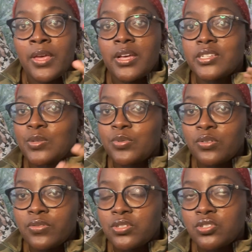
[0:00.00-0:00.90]
It's a
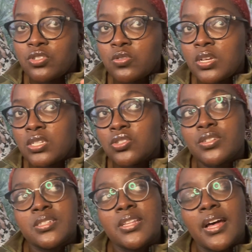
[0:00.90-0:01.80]
beautiful shoe. It's
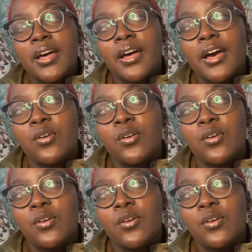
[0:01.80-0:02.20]
just that I